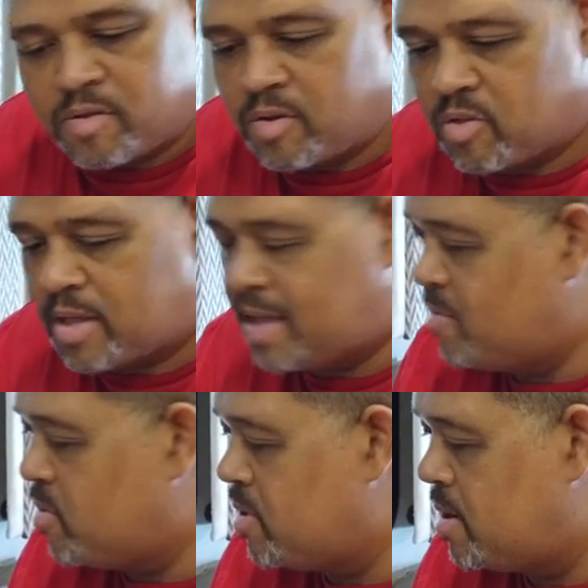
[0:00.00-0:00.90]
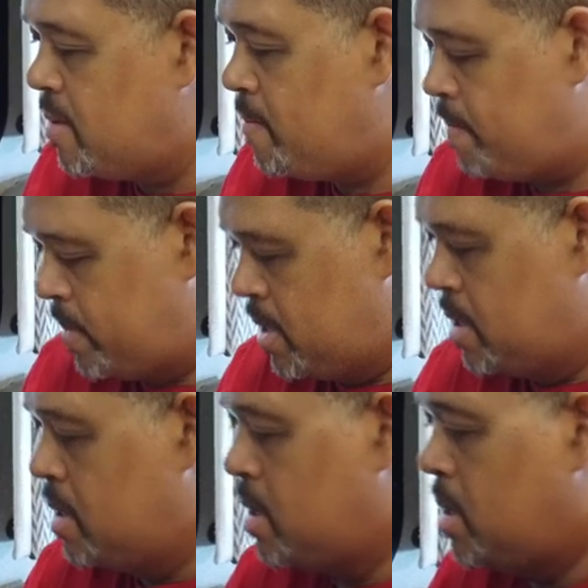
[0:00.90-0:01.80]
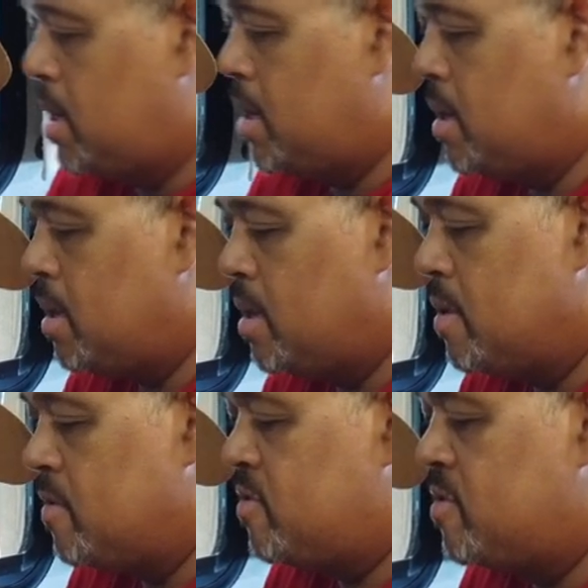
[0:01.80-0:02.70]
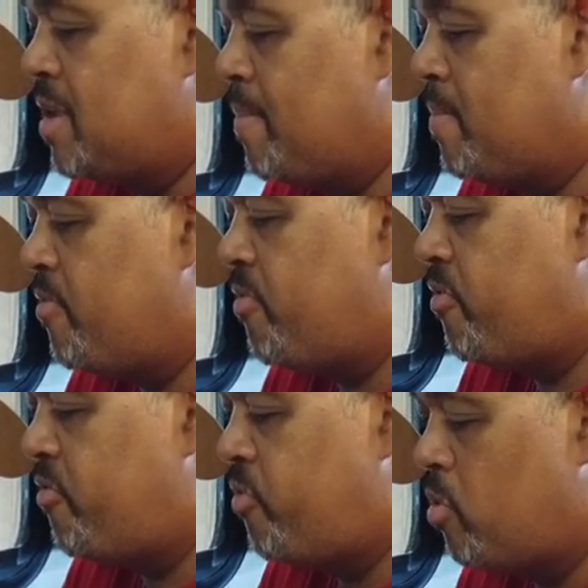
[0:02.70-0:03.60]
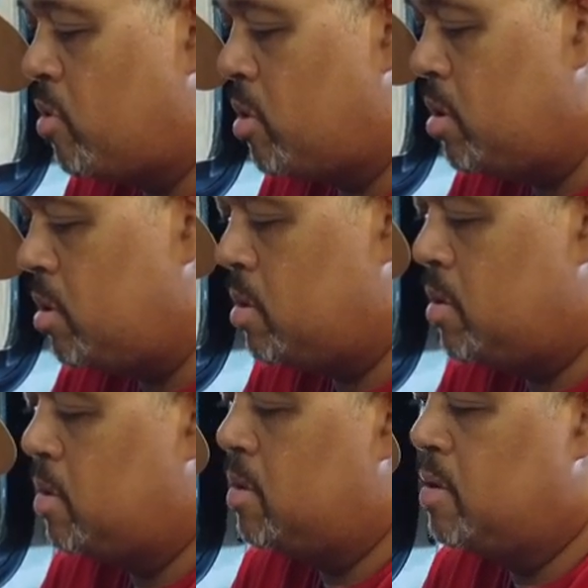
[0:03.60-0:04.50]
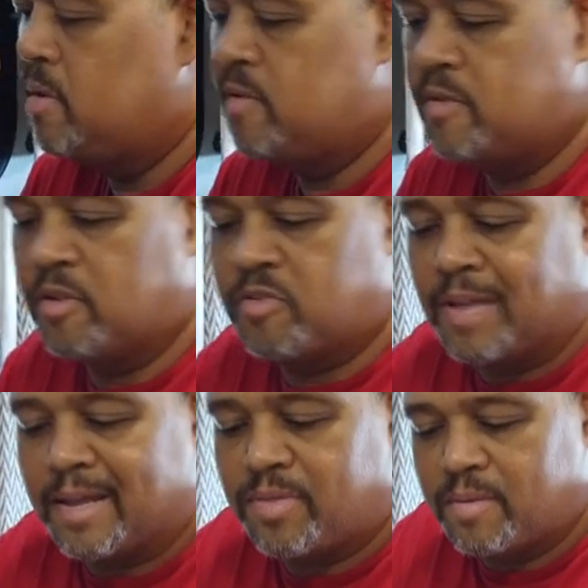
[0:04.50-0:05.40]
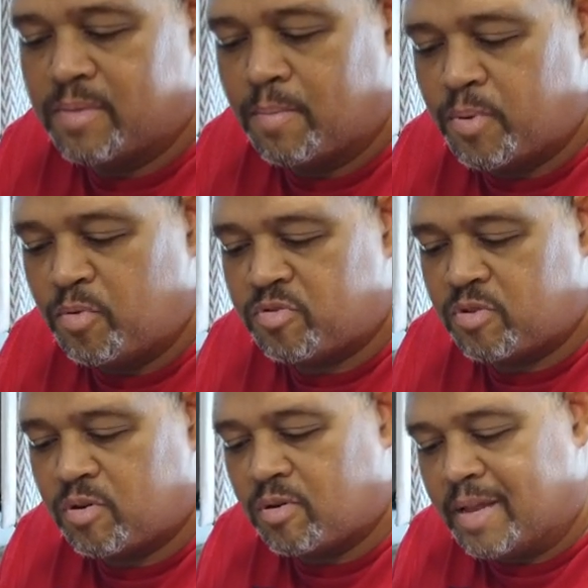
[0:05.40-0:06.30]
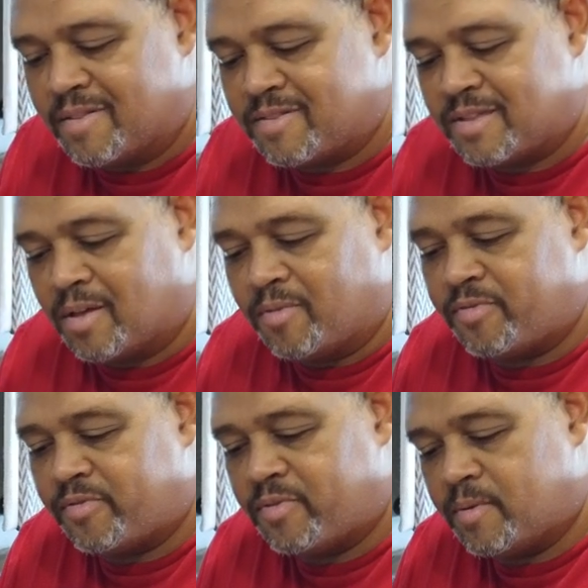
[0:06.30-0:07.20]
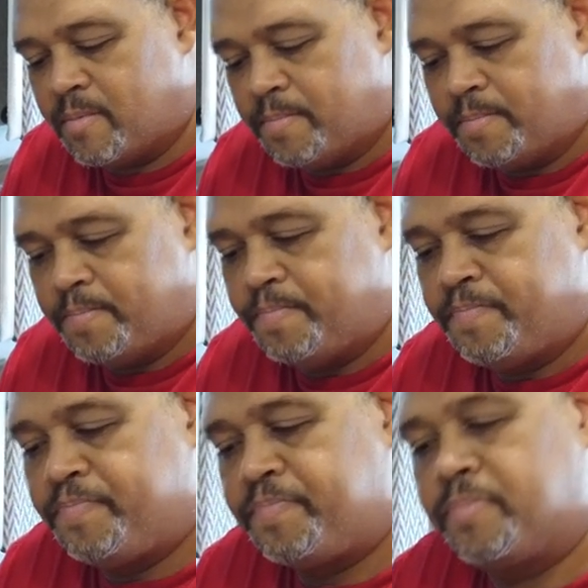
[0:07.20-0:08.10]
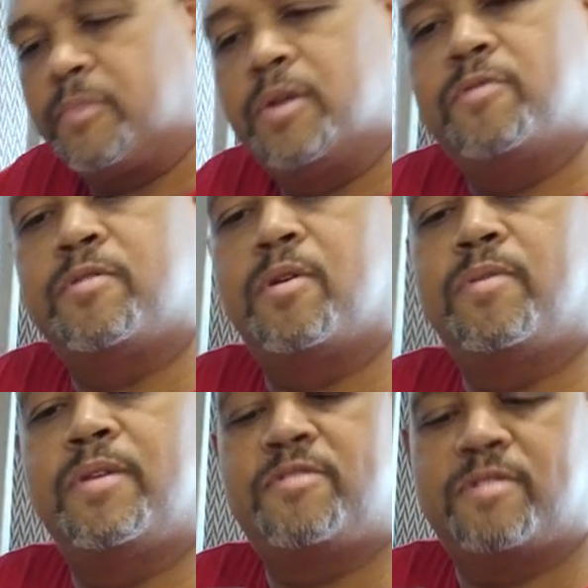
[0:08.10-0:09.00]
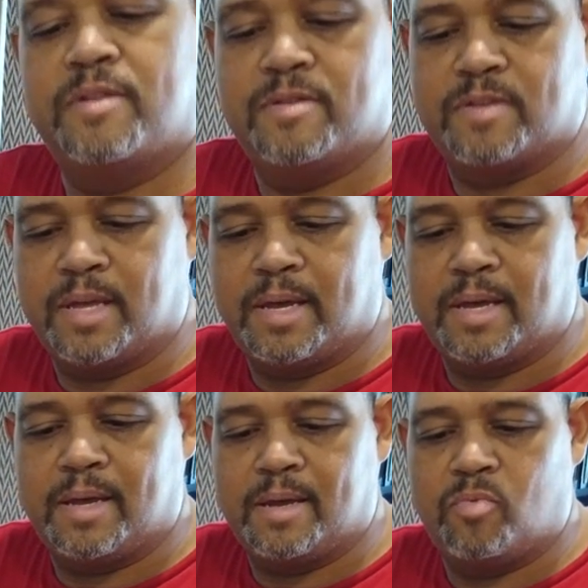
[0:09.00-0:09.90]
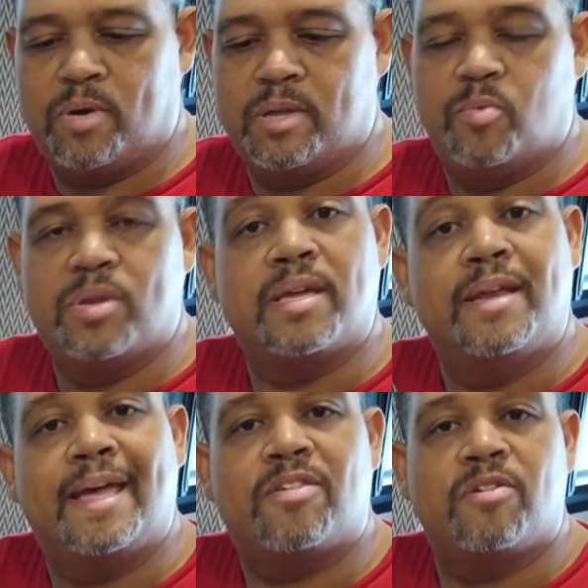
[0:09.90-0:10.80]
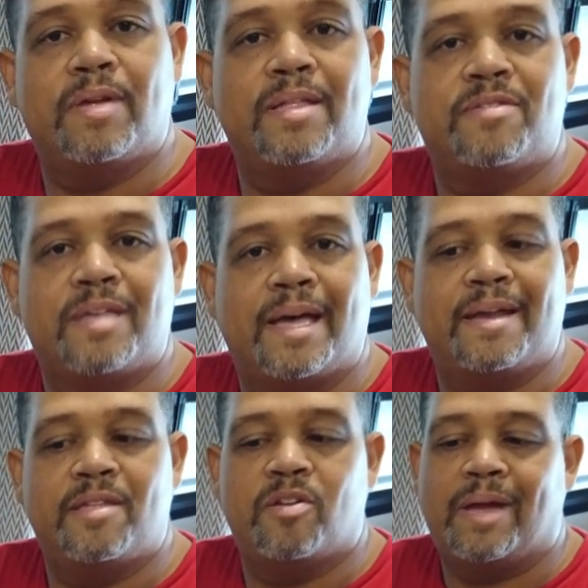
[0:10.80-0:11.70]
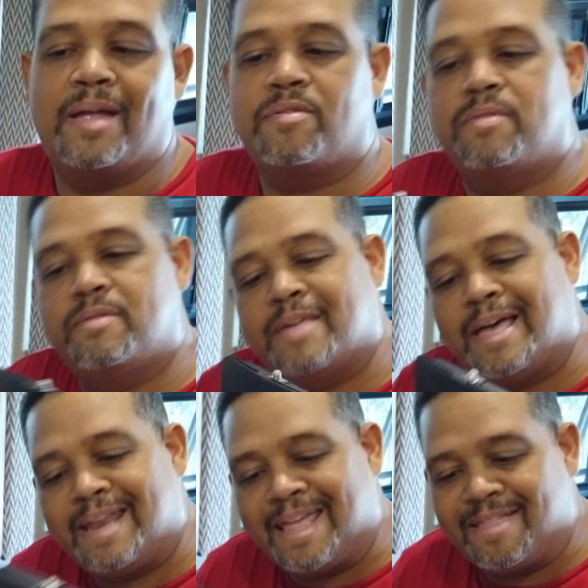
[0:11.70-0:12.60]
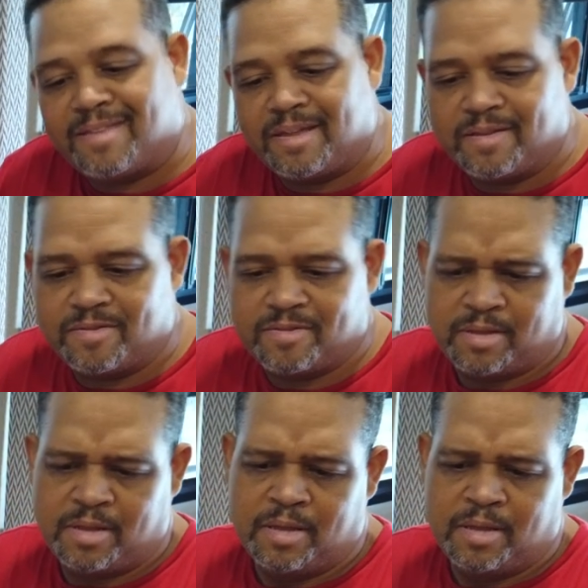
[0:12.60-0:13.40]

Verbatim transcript: stretch of cable there. Step 4. So this looks like the booster itself. So this is where you would connect your inside and your outside antennas